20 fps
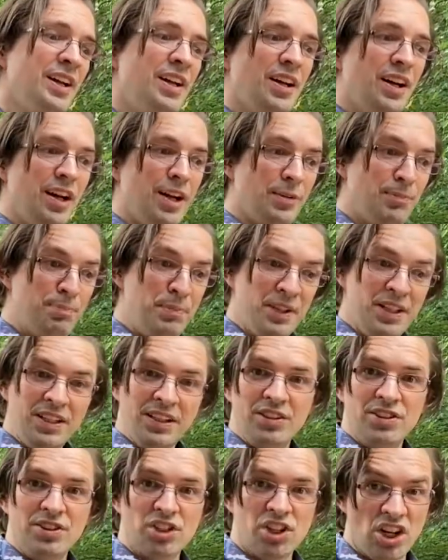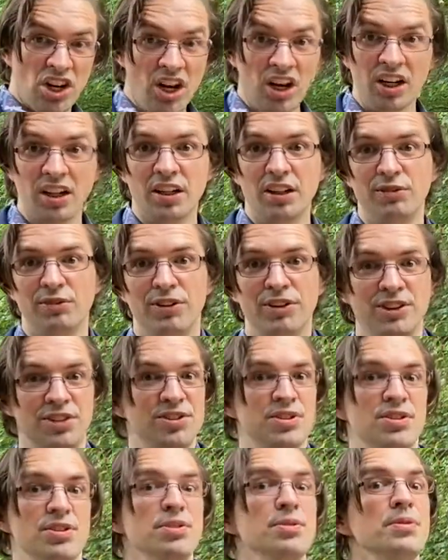a big chunk of what you're
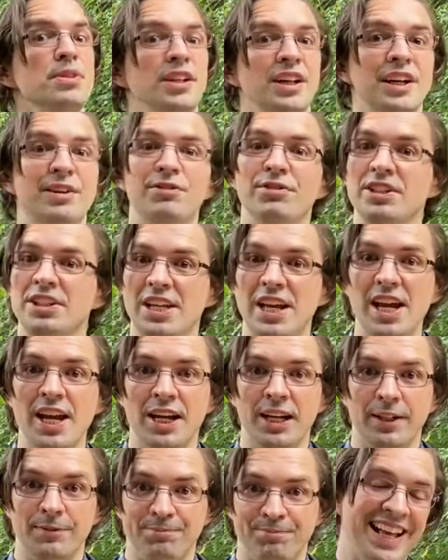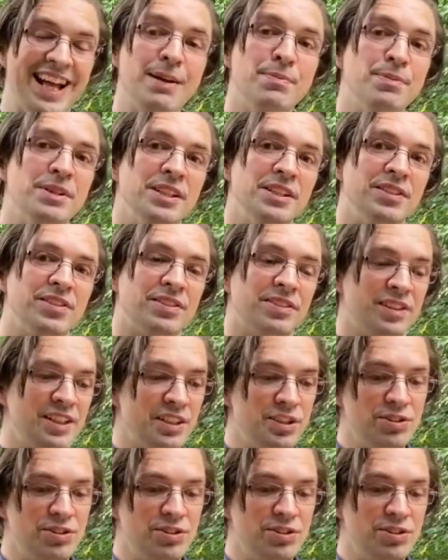doing every day. That means that you